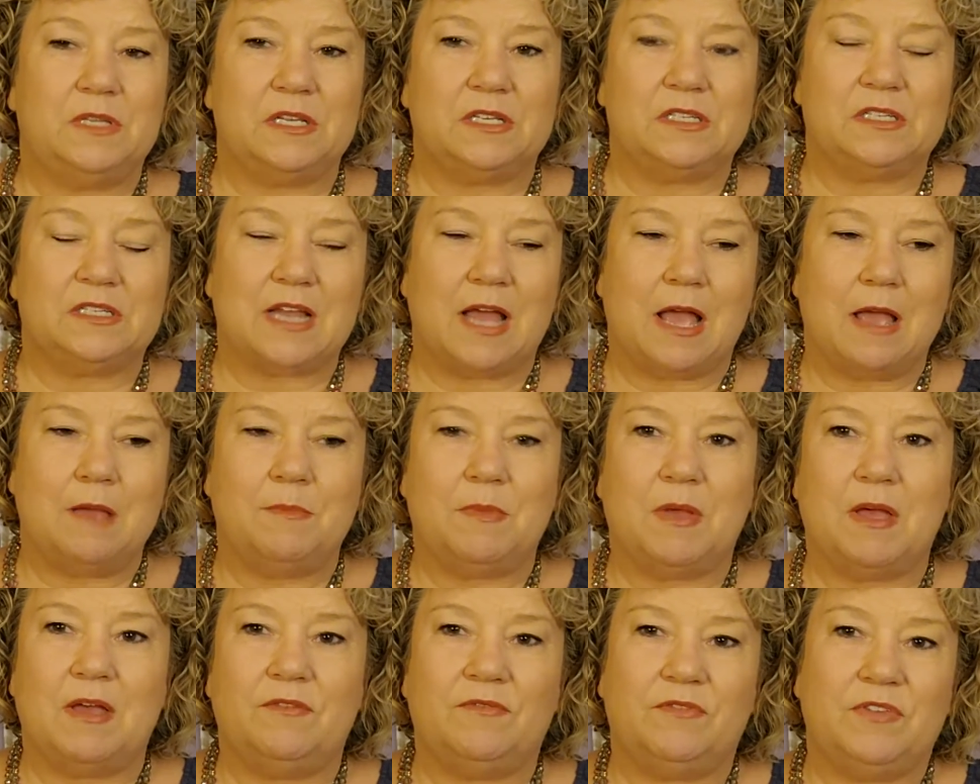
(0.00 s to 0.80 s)
this
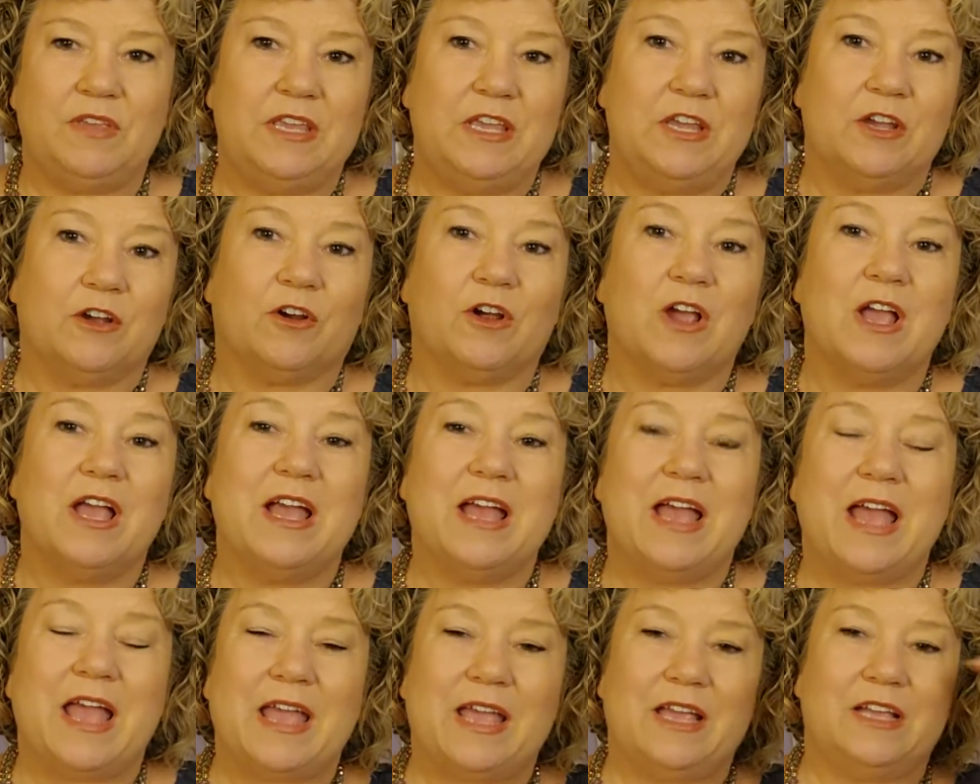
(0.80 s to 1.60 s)
time of year.
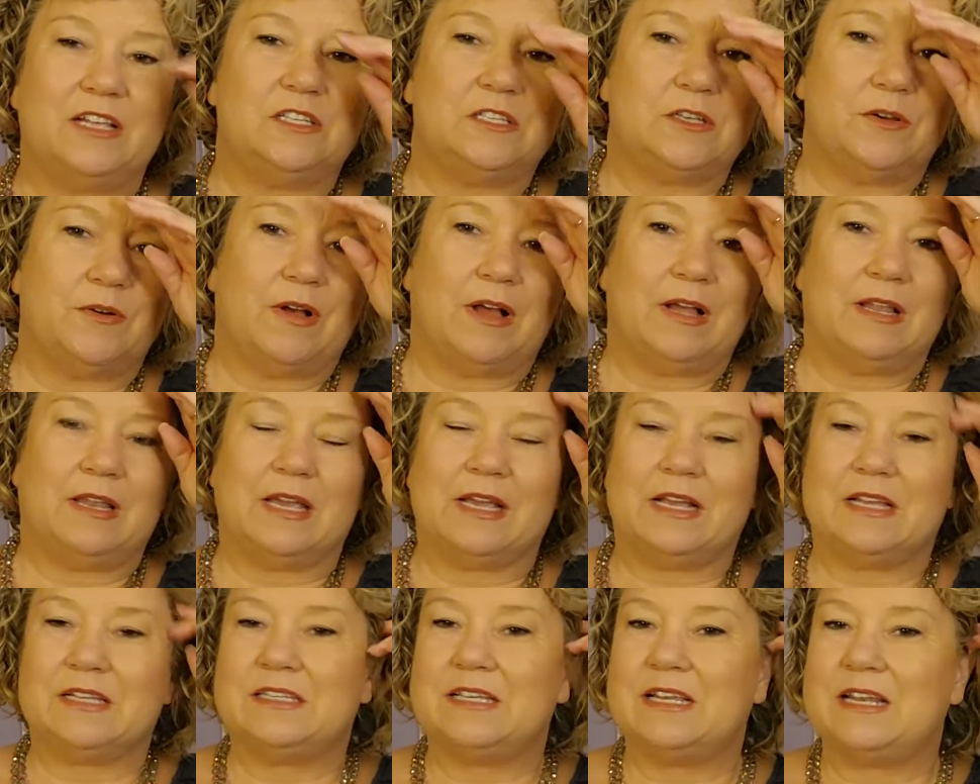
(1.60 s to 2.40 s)
And so,
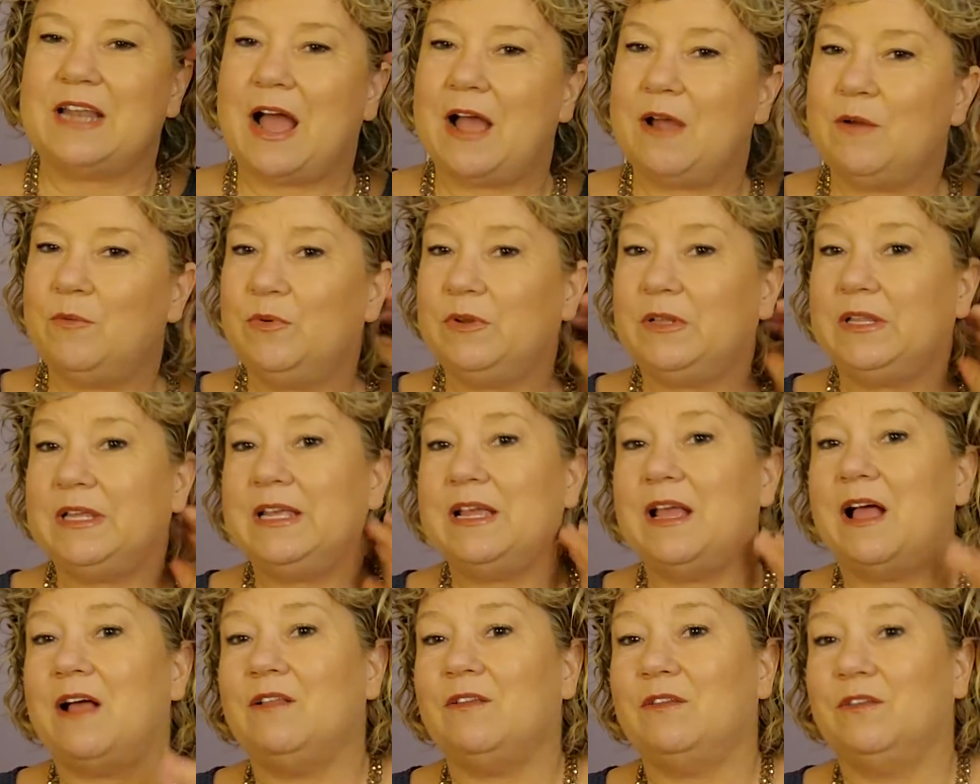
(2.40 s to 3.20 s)
like I said, I
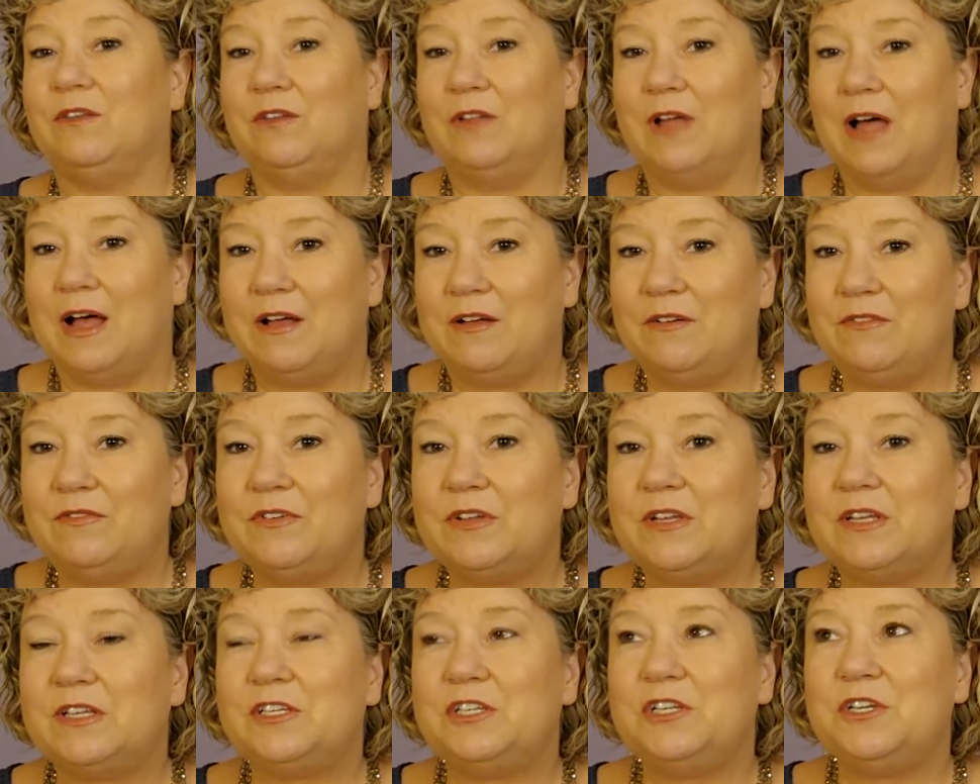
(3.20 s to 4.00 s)
really
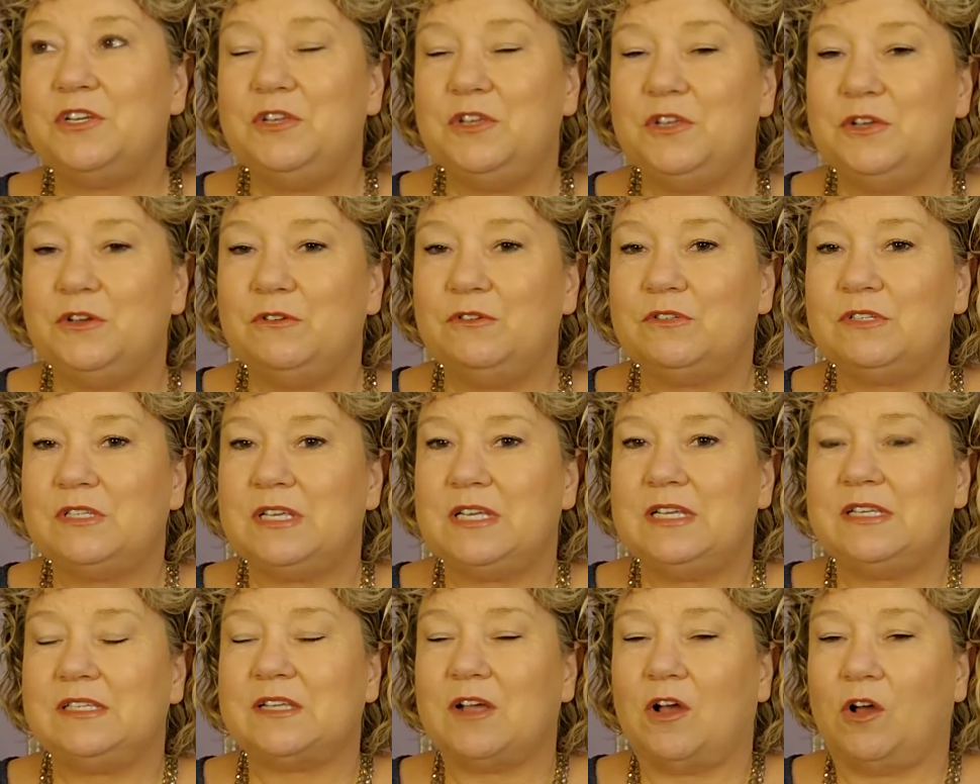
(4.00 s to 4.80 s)
love to use
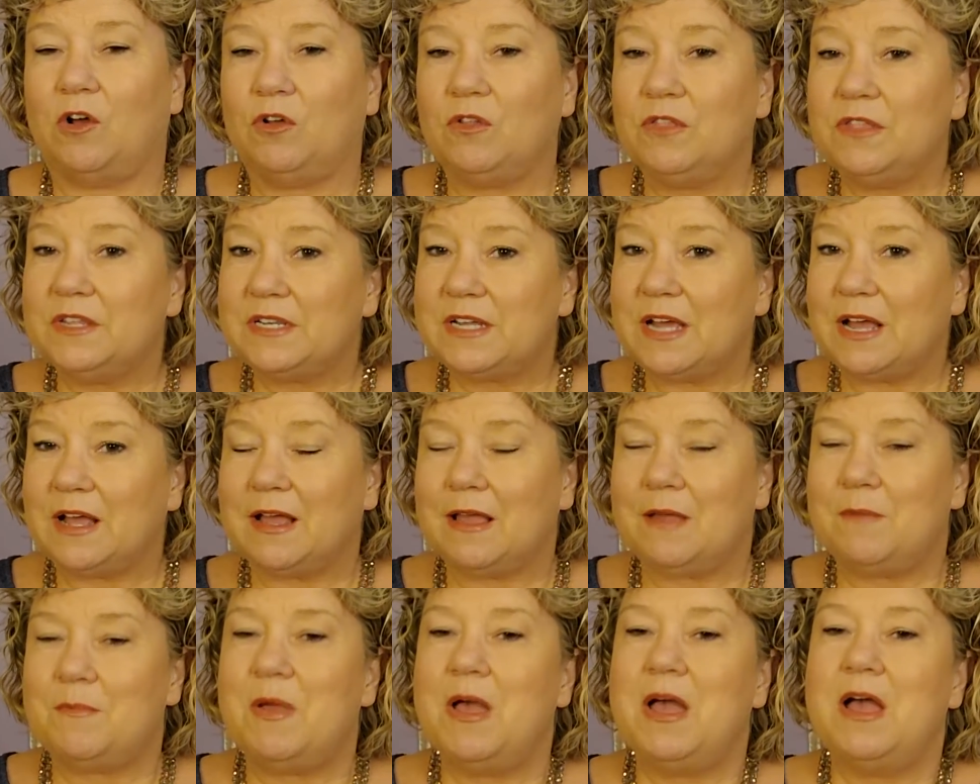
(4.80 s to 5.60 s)
these all the
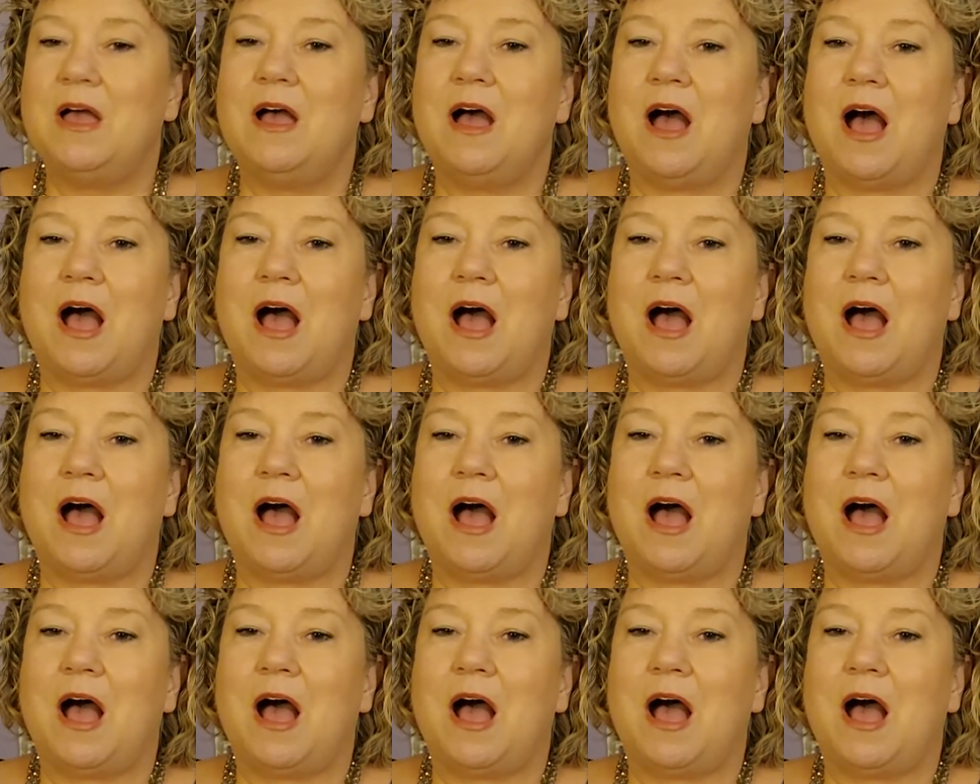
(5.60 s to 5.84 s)
time.